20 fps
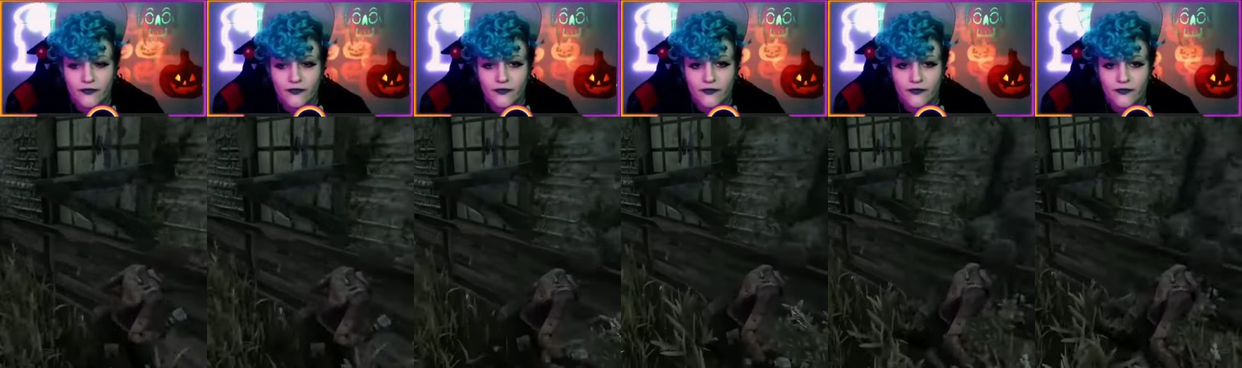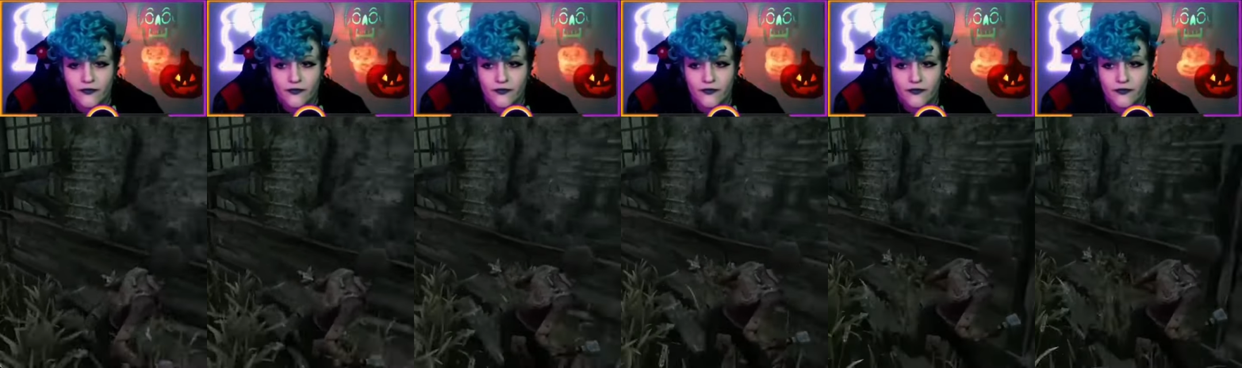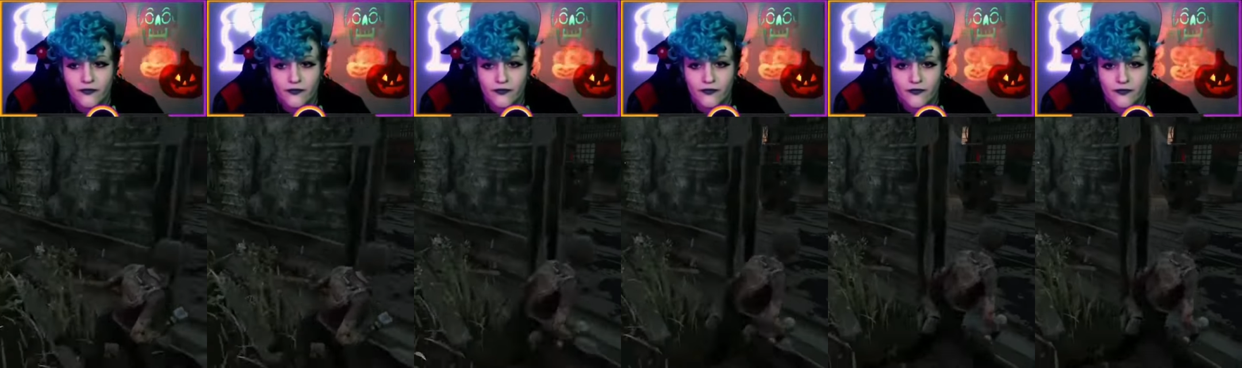
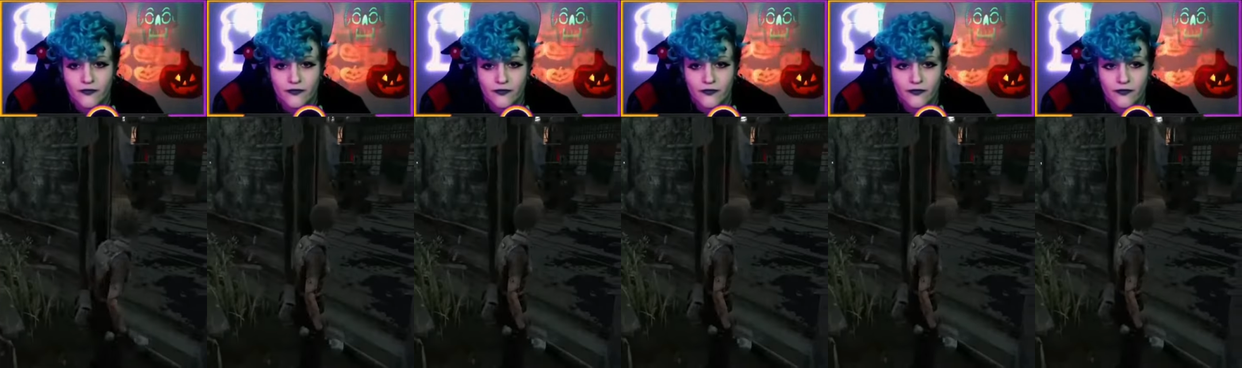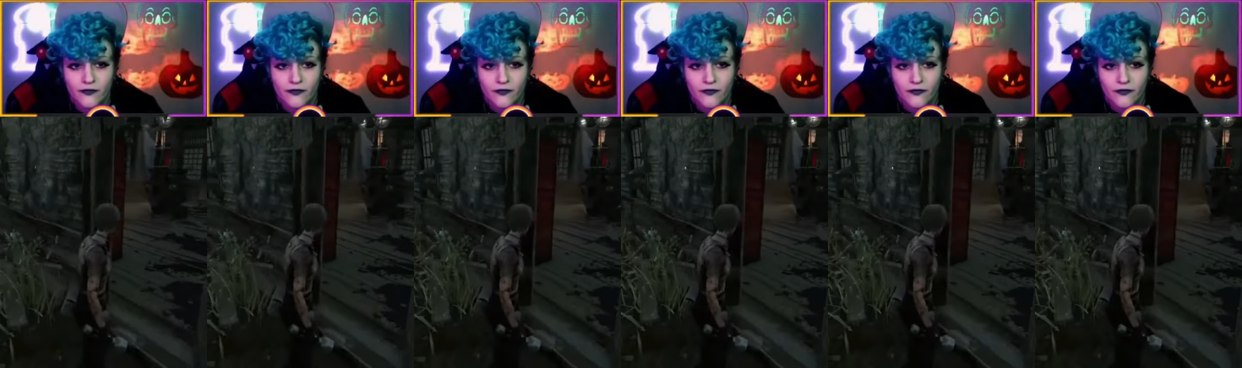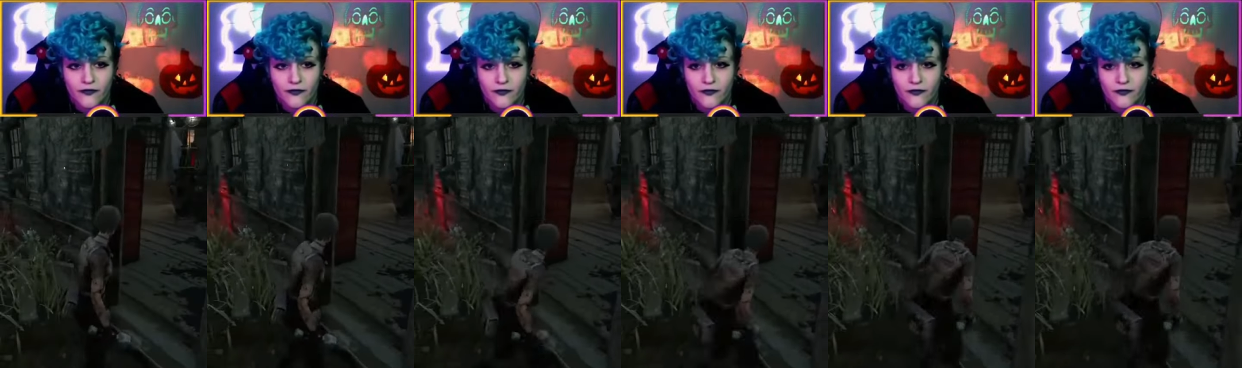No one is speaking in this clip.